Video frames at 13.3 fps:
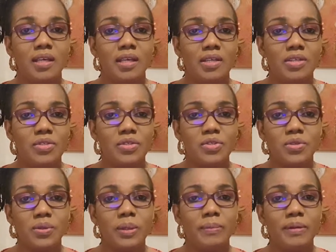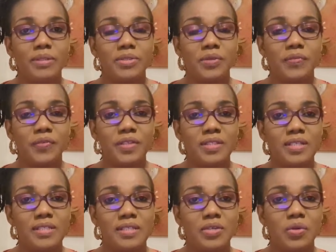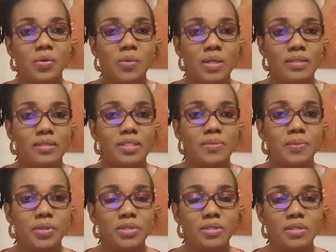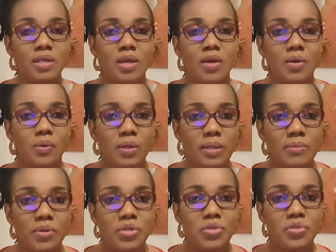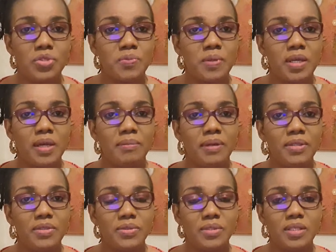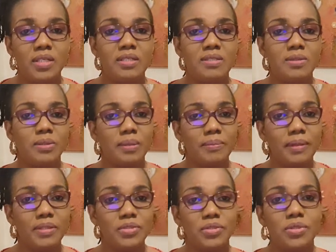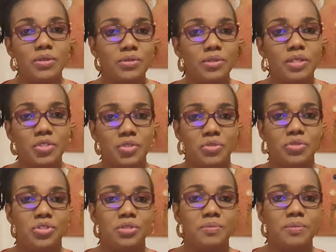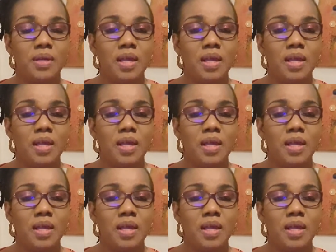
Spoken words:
It's also all about your fitness and your wellness. But what I'm going to speak about today is all about your relationship.